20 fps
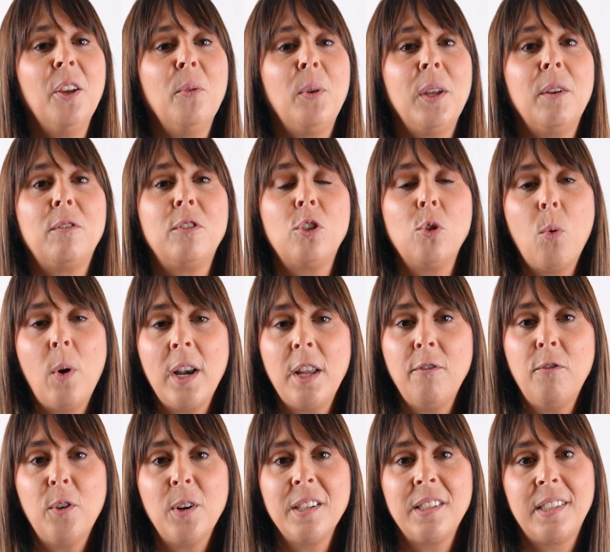We have
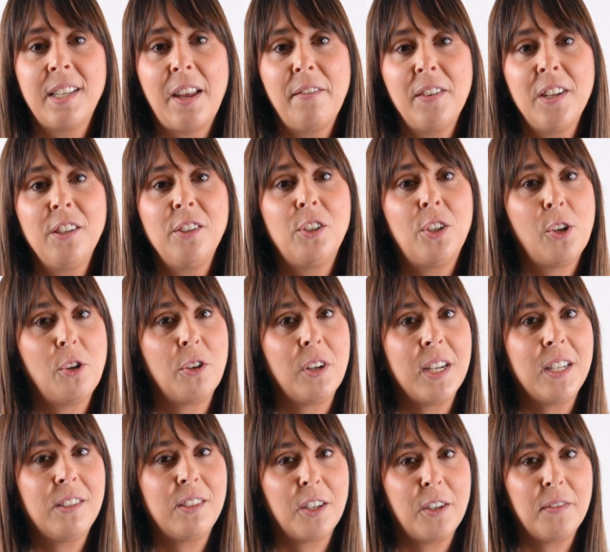24-7
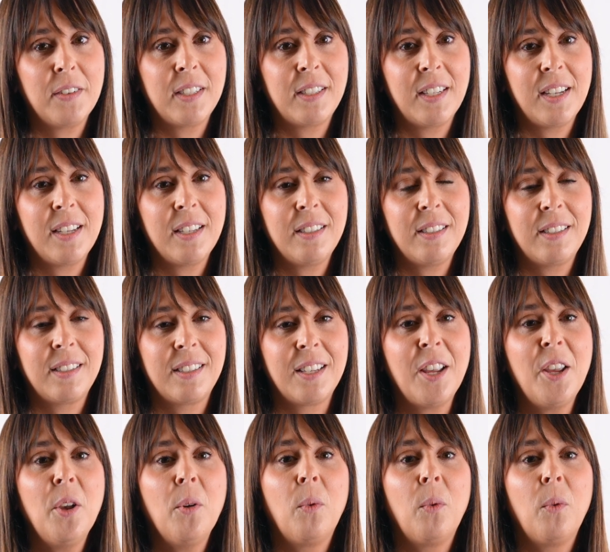tutoring services